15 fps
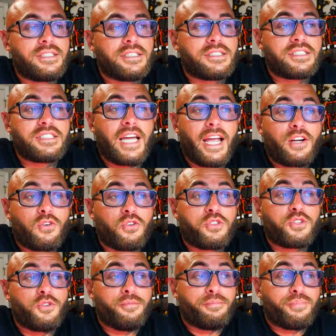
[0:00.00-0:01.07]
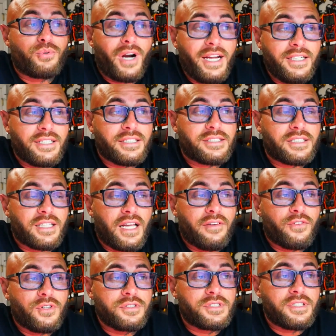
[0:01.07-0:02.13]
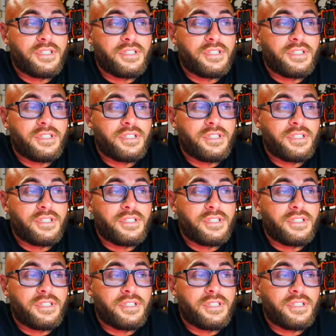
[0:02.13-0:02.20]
to cycle through brightness levels.